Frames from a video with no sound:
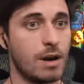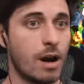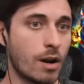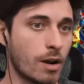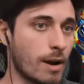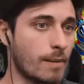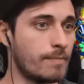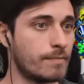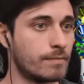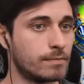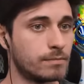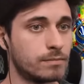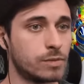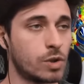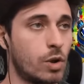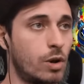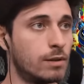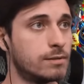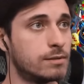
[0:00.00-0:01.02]
Okay,
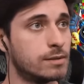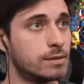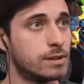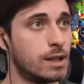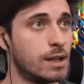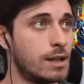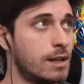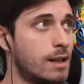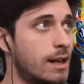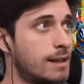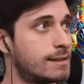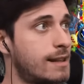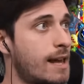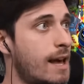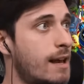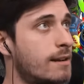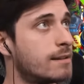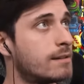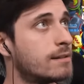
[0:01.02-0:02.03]
cool. That's
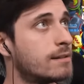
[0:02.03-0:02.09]
that.